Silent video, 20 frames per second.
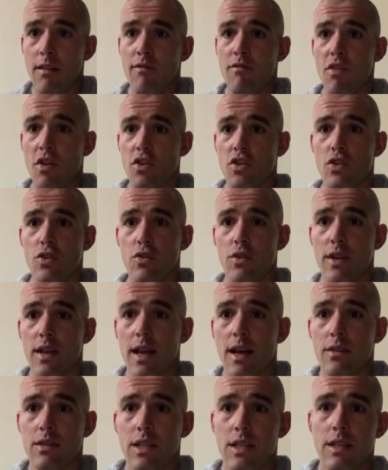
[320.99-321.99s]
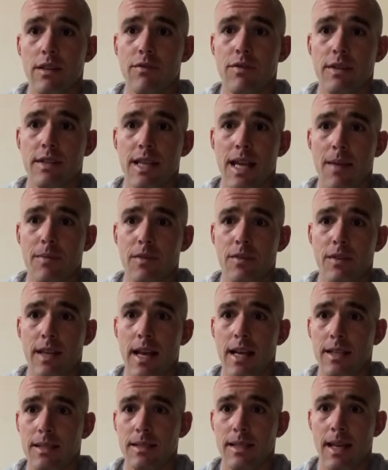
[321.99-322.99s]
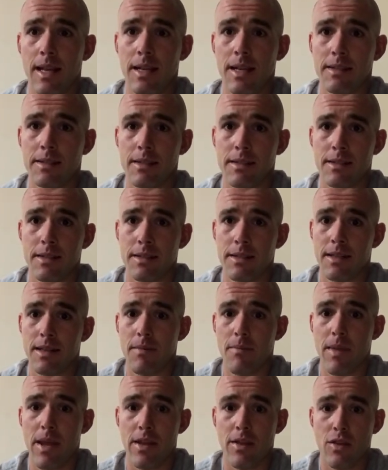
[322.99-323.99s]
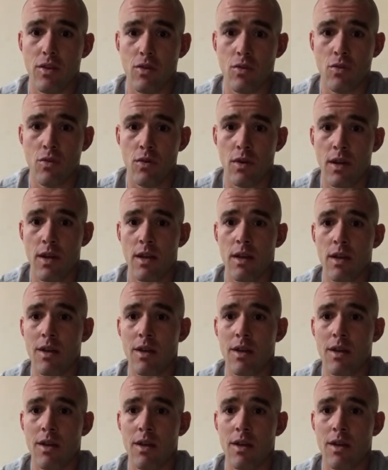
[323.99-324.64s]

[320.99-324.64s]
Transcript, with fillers: venturing out to different types of calisthenics because it's going to make you